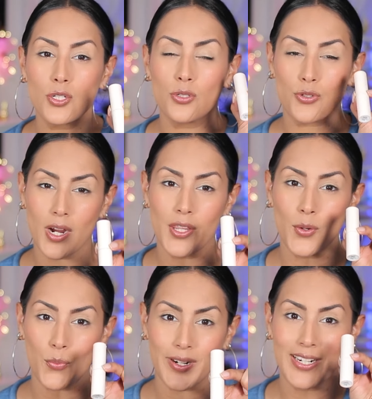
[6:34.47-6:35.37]
to try
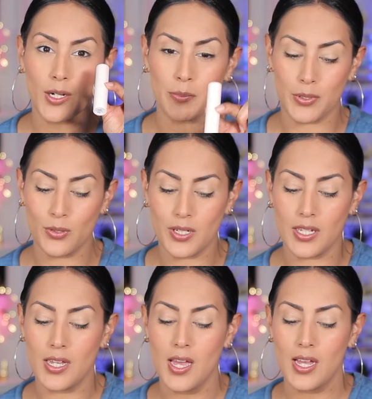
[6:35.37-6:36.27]
the Rare
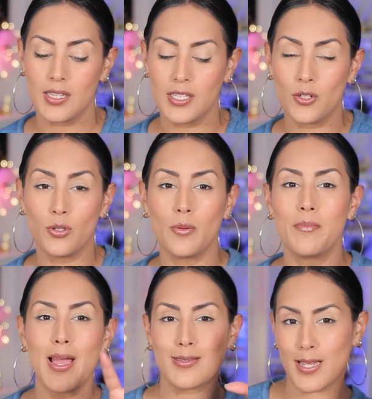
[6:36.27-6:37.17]
Beauty Little
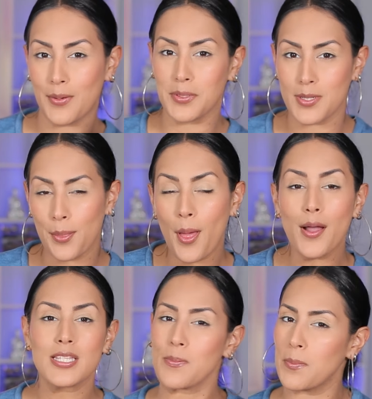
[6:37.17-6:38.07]
Mascara Deluxe,